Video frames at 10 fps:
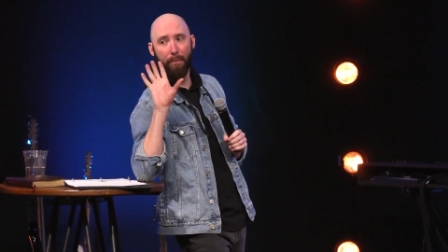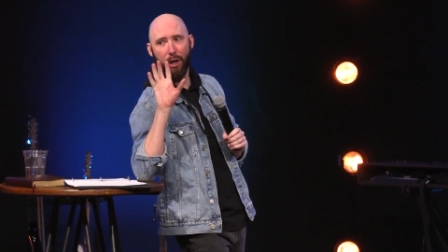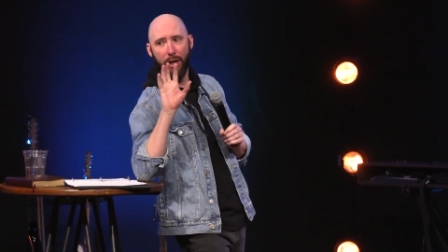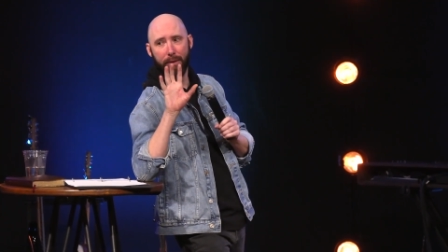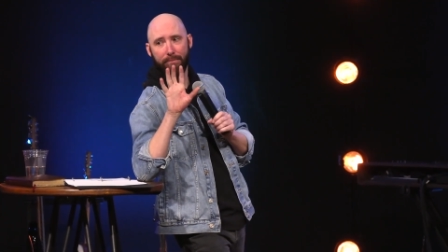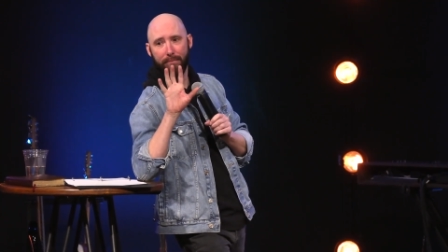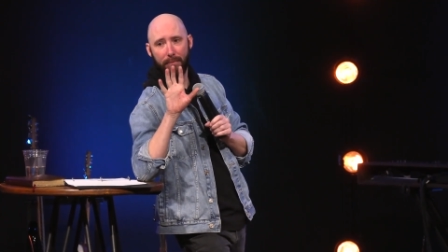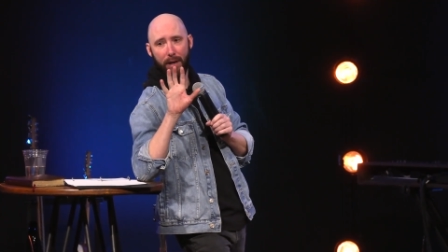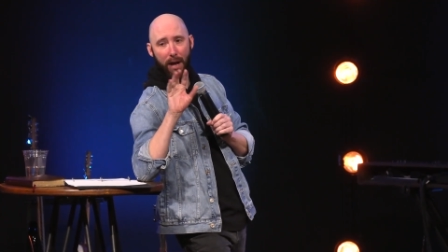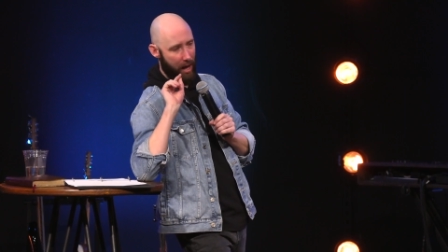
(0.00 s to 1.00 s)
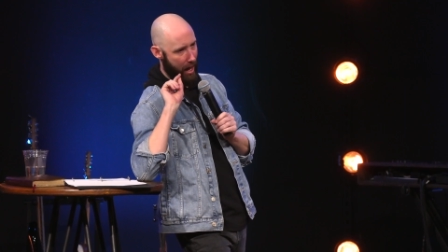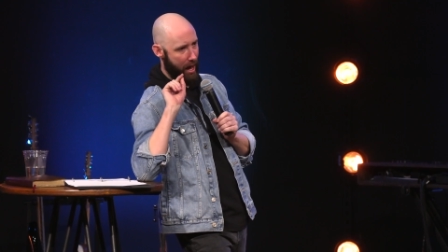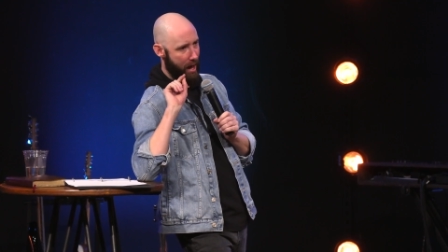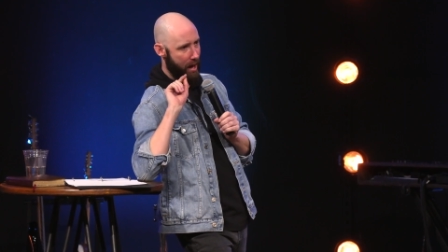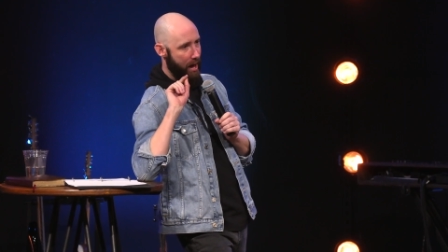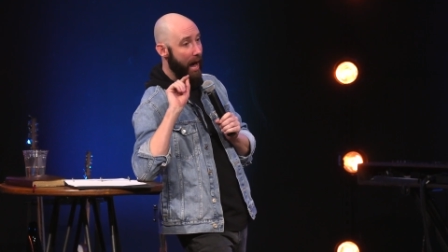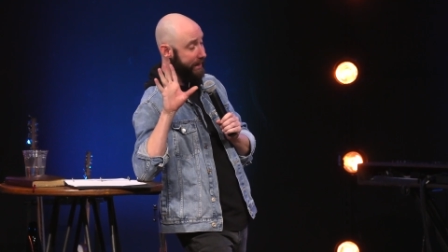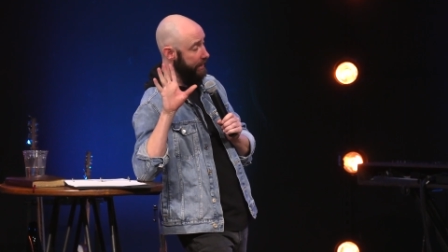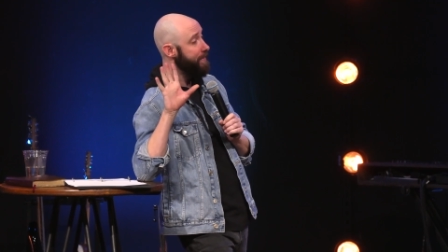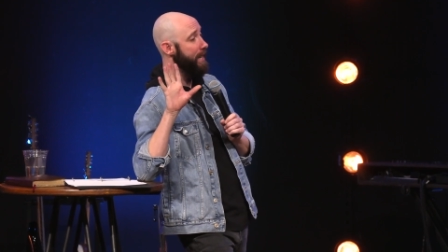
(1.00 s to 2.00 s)
I'm good. I
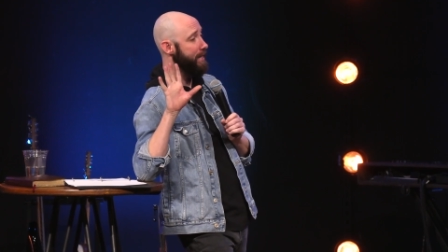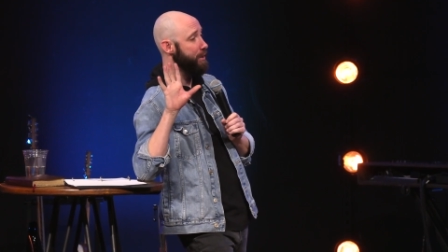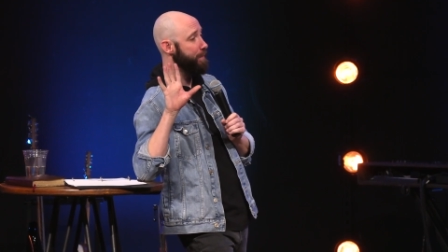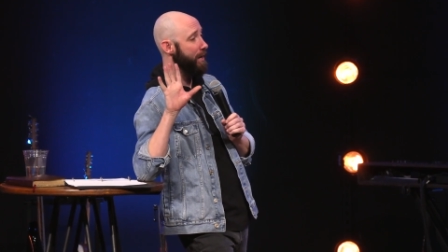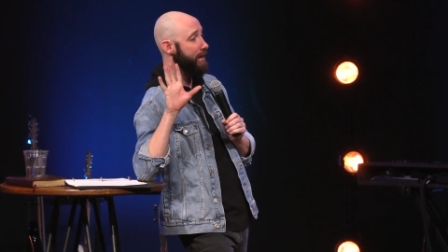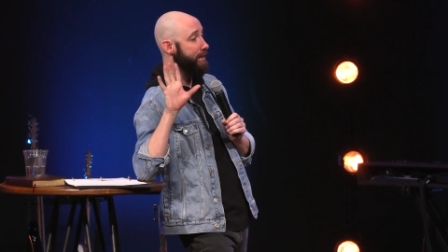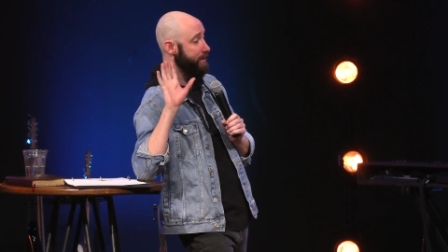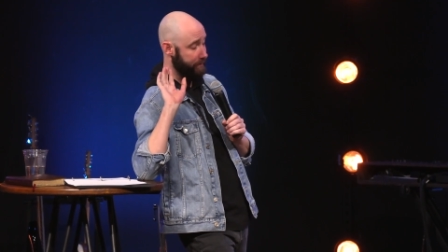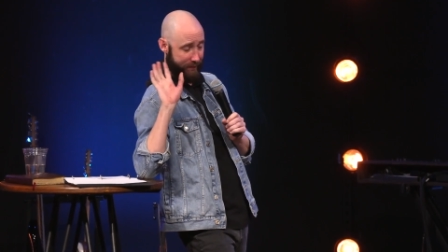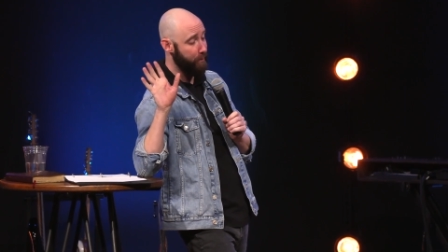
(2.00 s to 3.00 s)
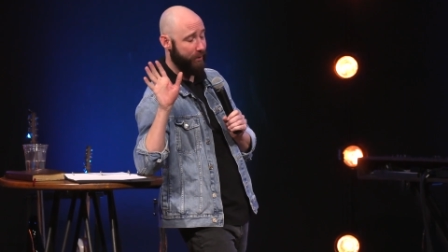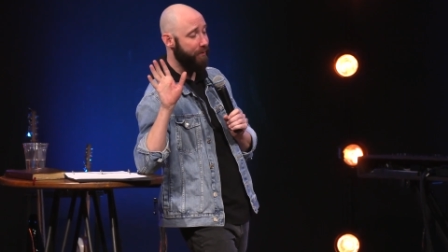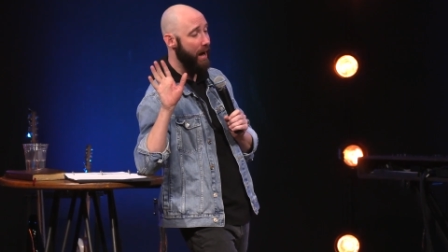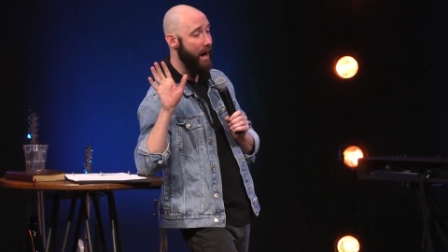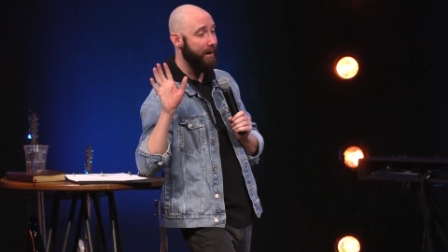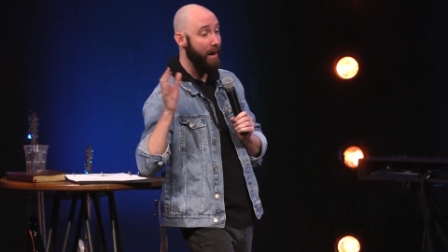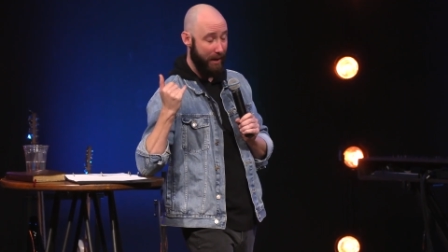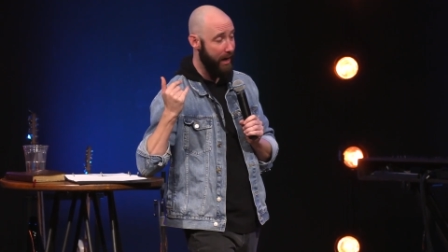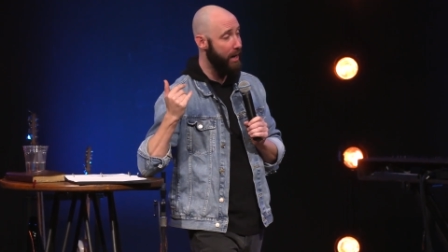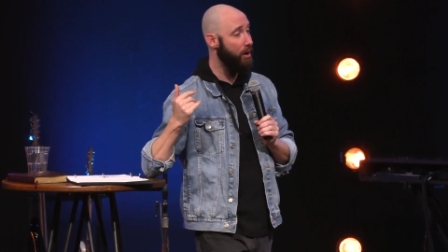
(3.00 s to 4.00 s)
did that experience. It was fine. I'm
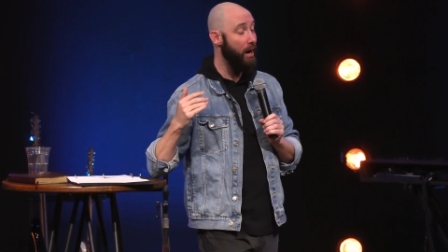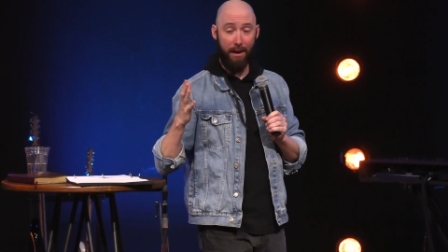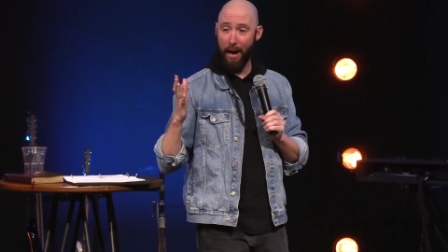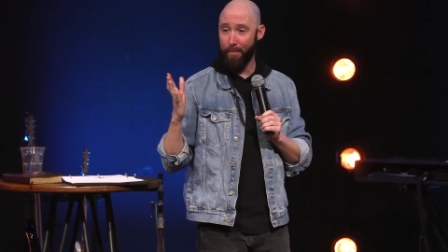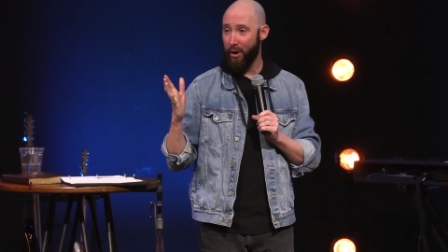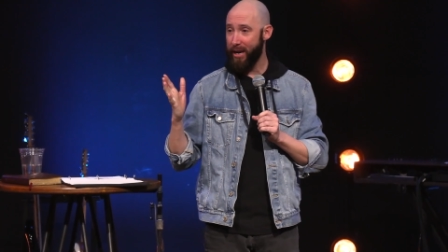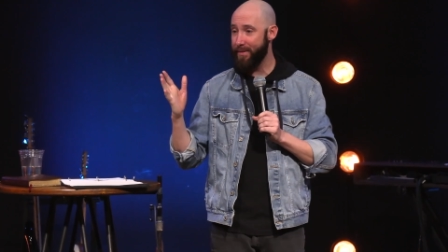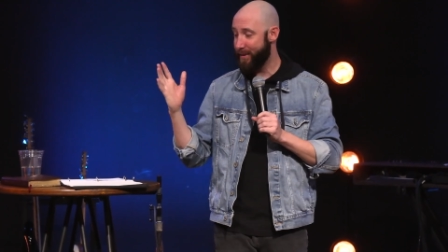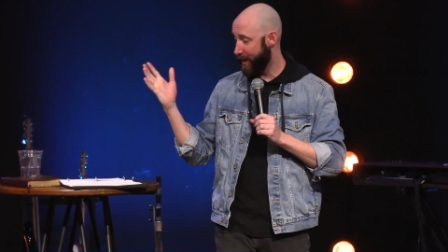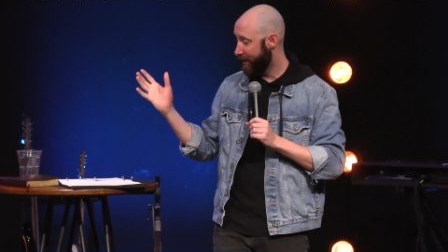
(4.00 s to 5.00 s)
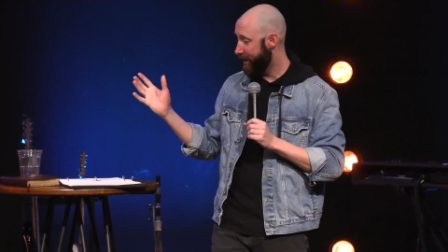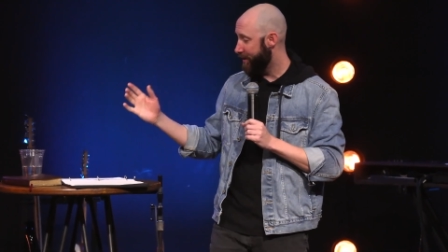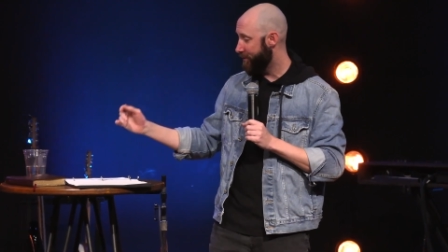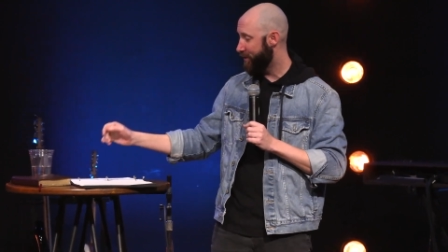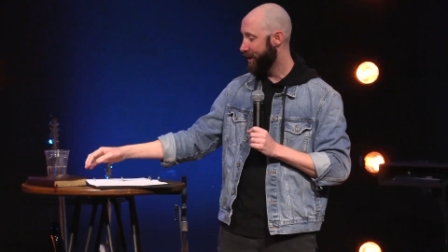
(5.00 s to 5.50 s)
here. I breathed. I lived.